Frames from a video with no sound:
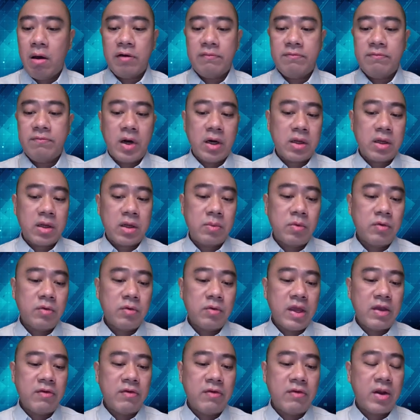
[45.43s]
of market
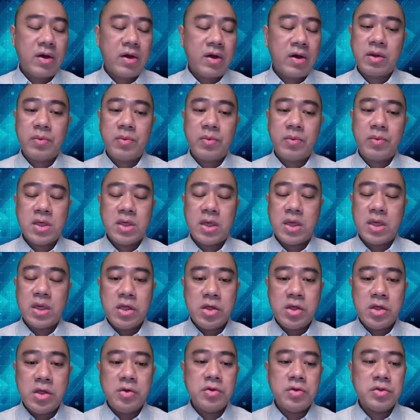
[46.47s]
moving event. I think it was a
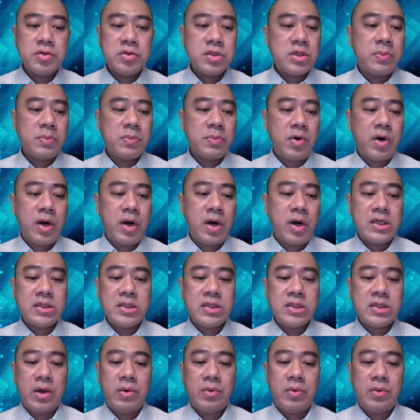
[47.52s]
huge
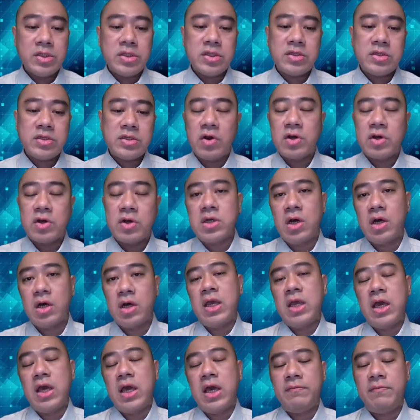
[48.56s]
surprise. We'll just focus on
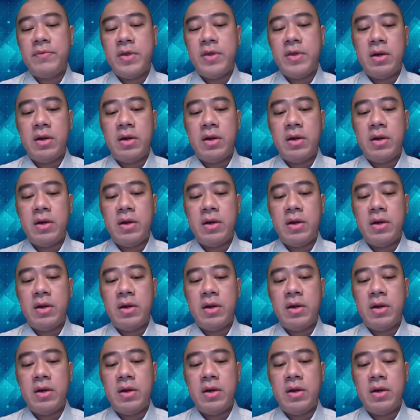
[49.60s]
the NFP